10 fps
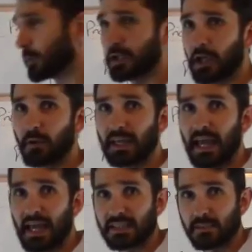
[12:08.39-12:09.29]
when you go to
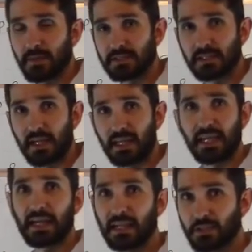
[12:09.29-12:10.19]
get estimates,
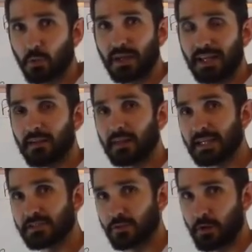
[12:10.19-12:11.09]
again, is you want to get at
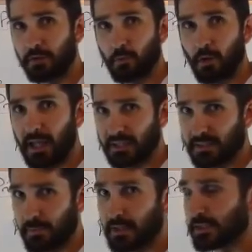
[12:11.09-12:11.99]
least three or four
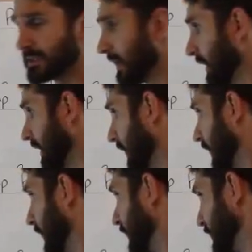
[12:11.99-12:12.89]
estimates.
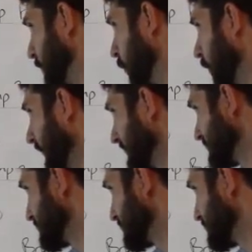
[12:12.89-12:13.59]
You want